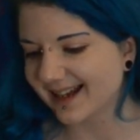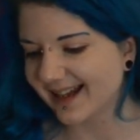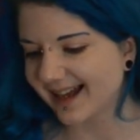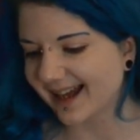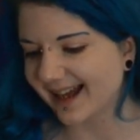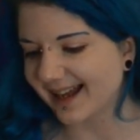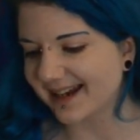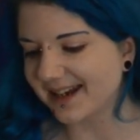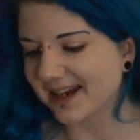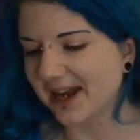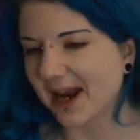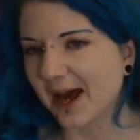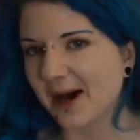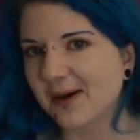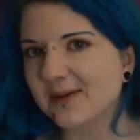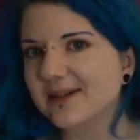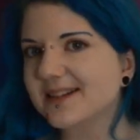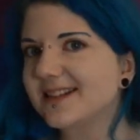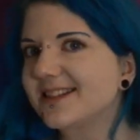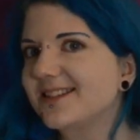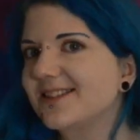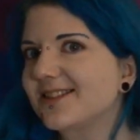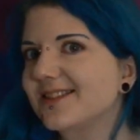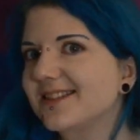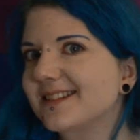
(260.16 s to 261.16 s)
And now
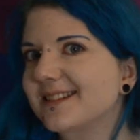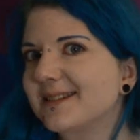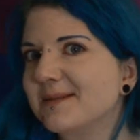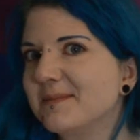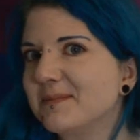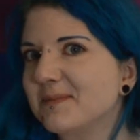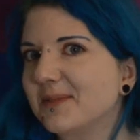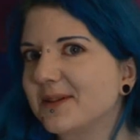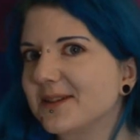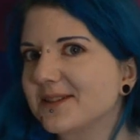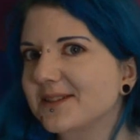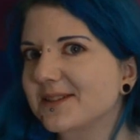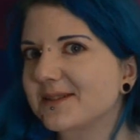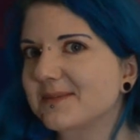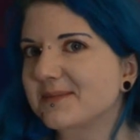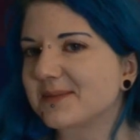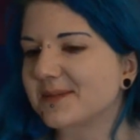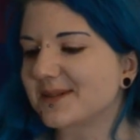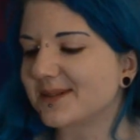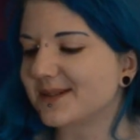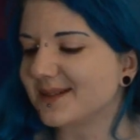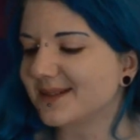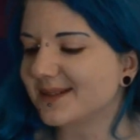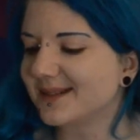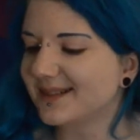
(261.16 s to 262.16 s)
it's just
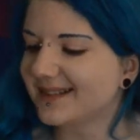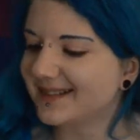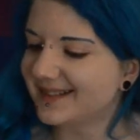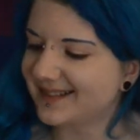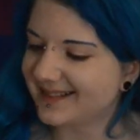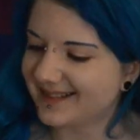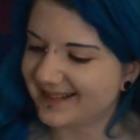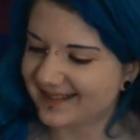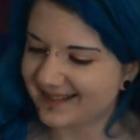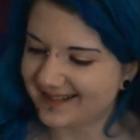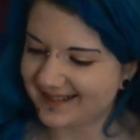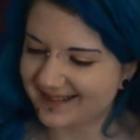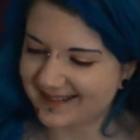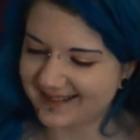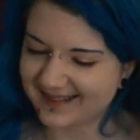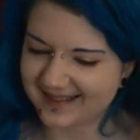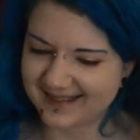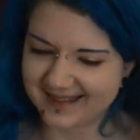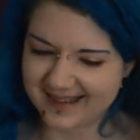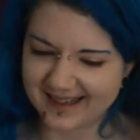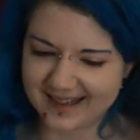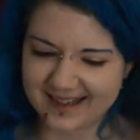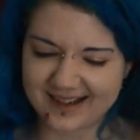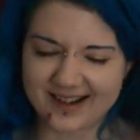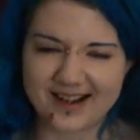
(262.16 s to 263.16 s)
impossible.
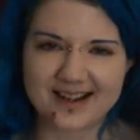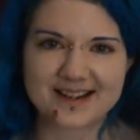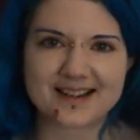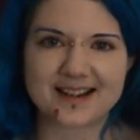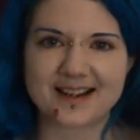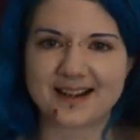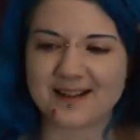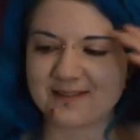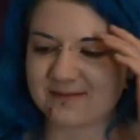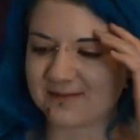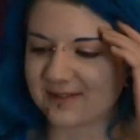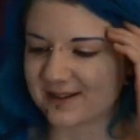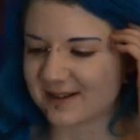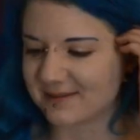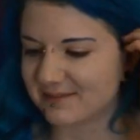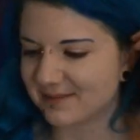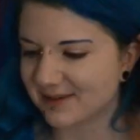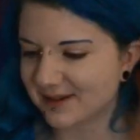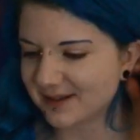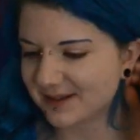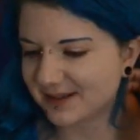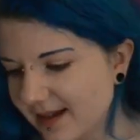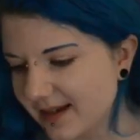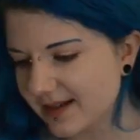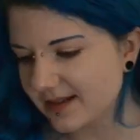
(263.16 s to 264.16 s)
I kinda love him.
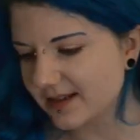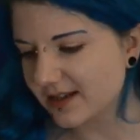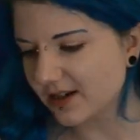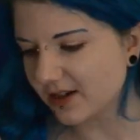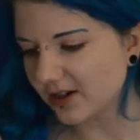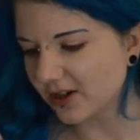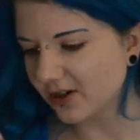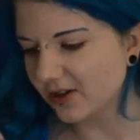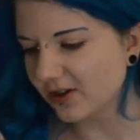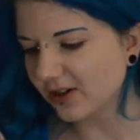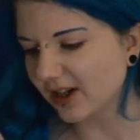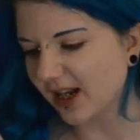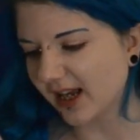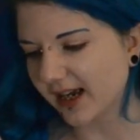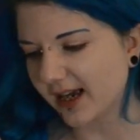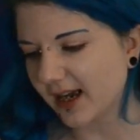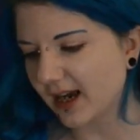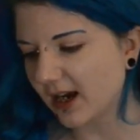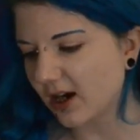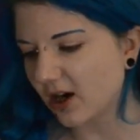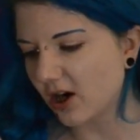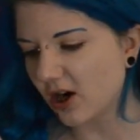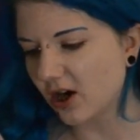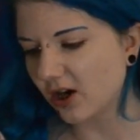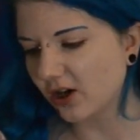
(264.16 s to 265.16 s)
It's gonna look like I
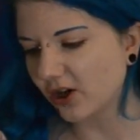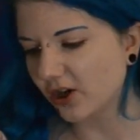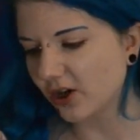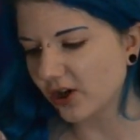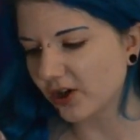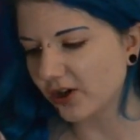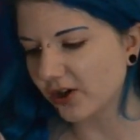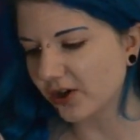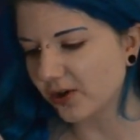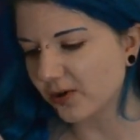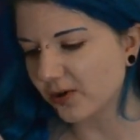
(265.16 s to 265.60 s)
can't cook at